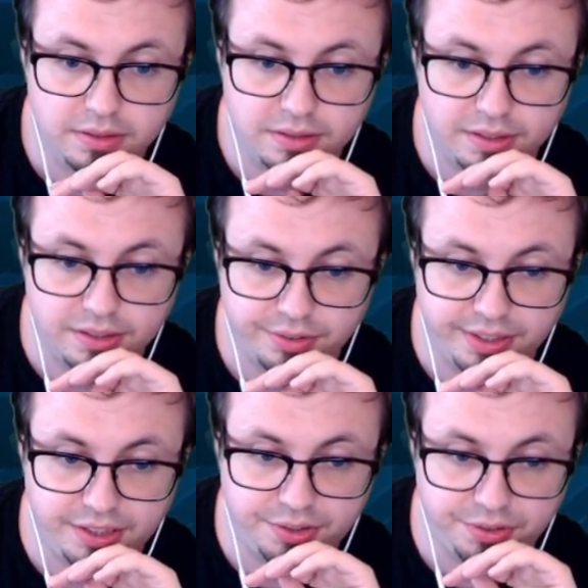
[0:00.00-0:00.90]
So there's
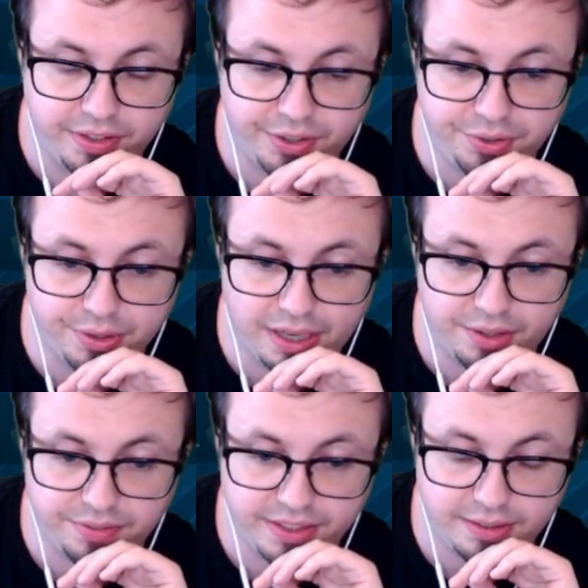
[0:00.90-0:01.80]
already 2 value
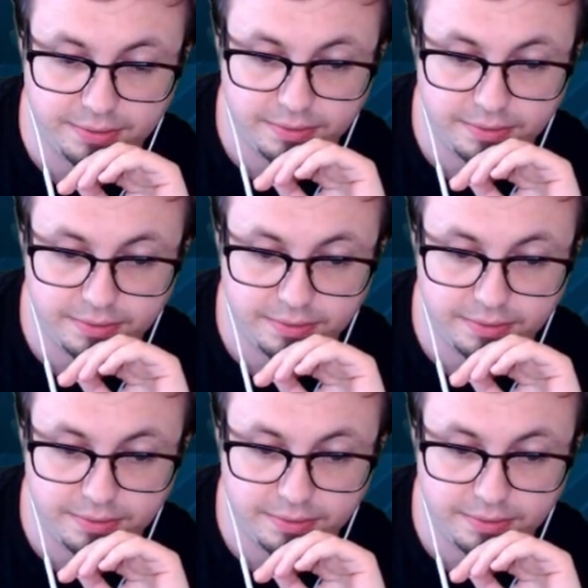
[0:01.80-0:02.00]
out of it.